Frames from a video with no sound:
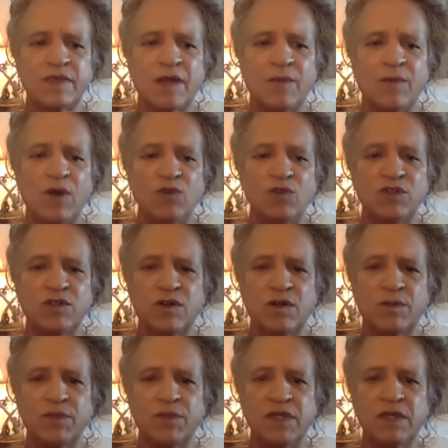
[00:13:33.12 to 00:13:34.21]
a potion or
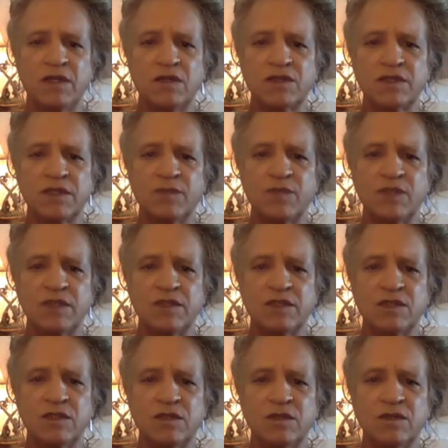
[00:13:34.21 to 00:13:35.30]
a pill or something
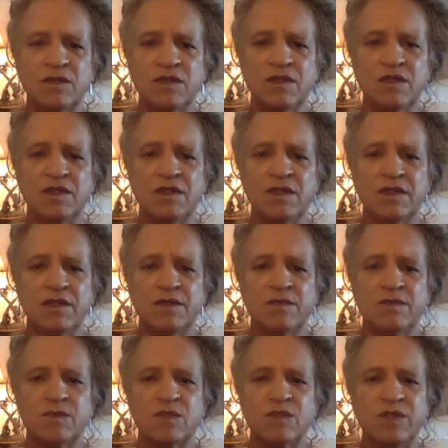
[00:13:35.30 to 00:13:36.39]
to
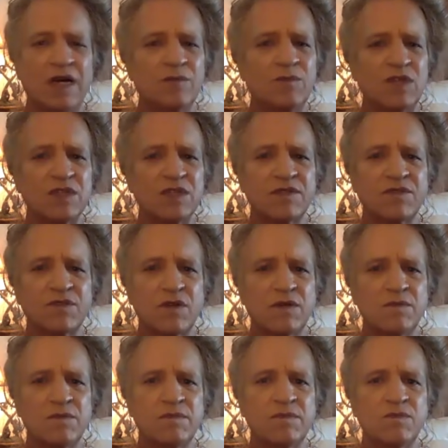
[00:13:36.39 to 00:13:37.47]
numb us
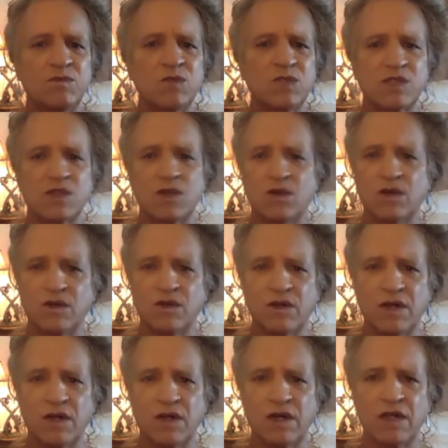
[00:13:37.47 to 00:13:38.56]
from what's going on
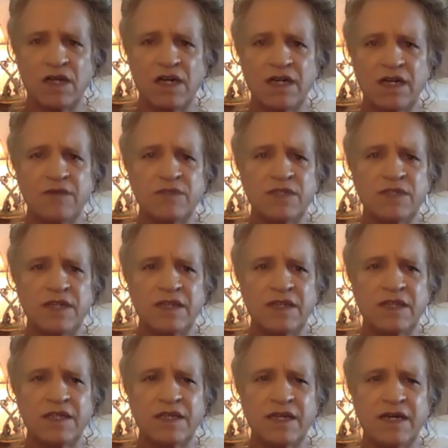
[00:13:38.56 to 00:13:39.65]
in our lives. And I
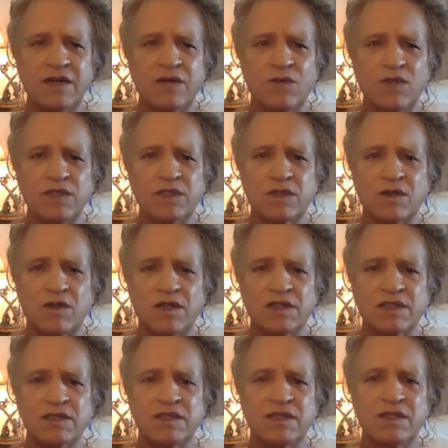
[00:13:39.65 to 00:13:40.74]
think that kind of runs
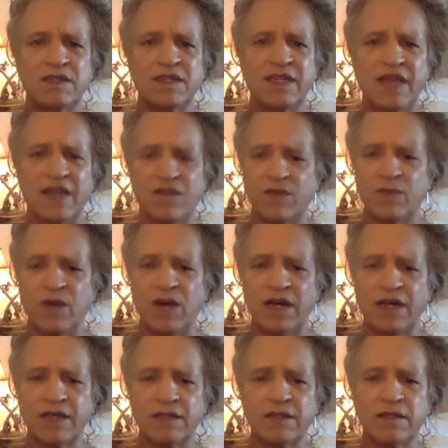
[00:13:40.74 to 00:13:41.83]
across
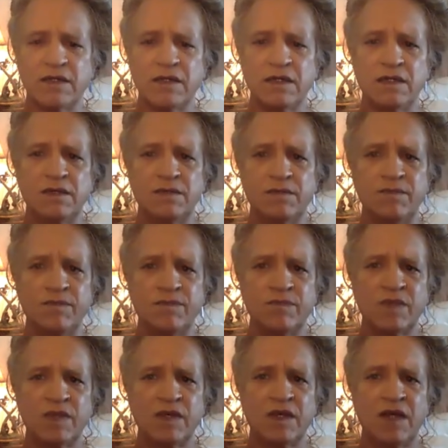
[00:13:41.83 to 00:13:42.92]
everybody.
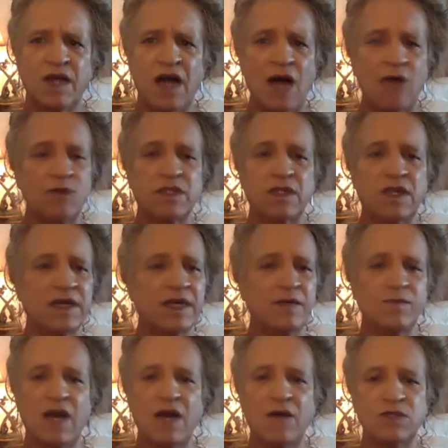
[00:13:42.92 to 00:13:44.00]
I was
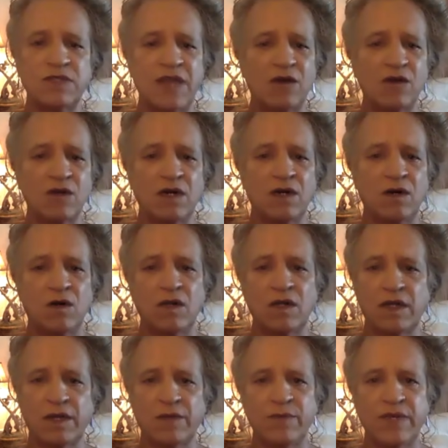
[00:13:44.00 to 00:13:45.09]
lucky. Mine was alcohol
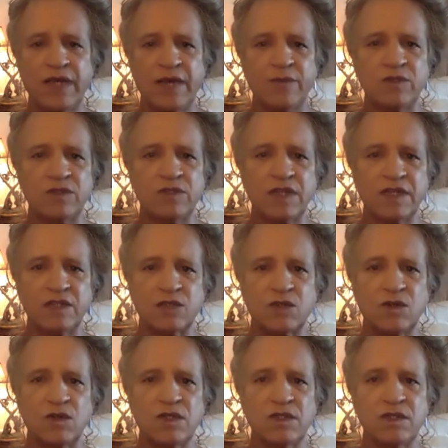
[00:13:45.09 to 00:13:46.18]
and I've been able to
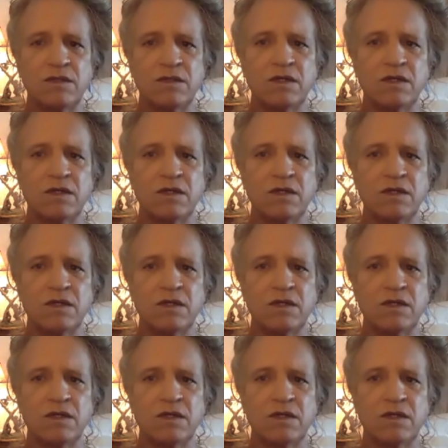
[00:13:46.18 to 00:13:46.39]
control it.